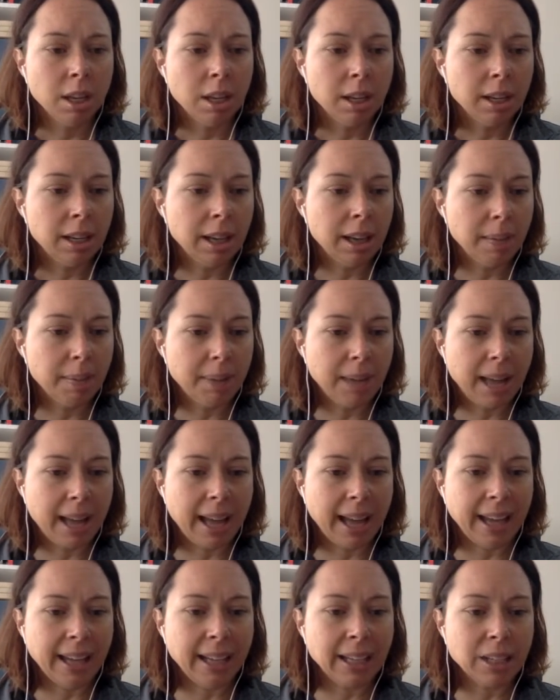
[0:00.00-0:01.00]
Number
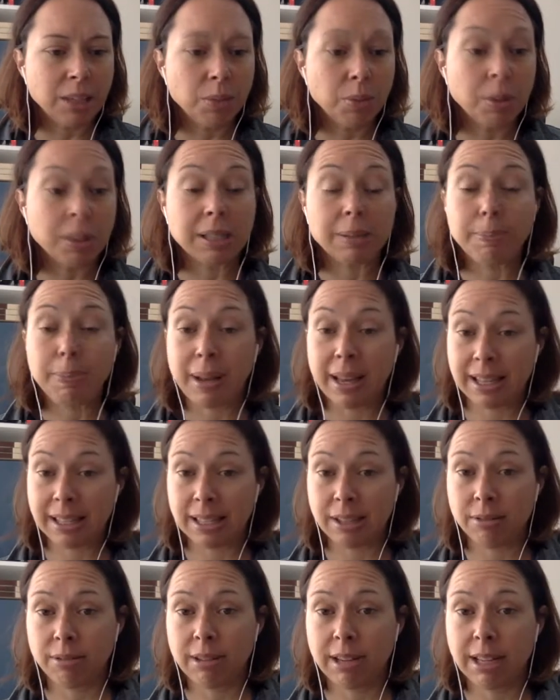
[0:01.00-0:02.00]
8 was
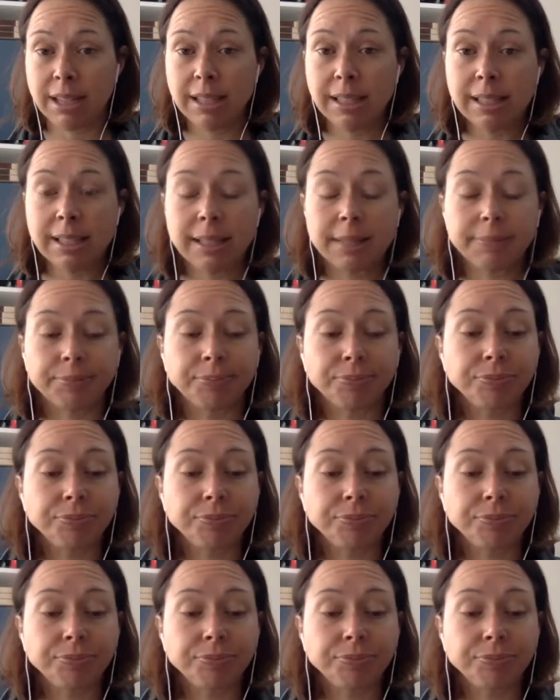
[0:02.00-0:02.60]
pessaries.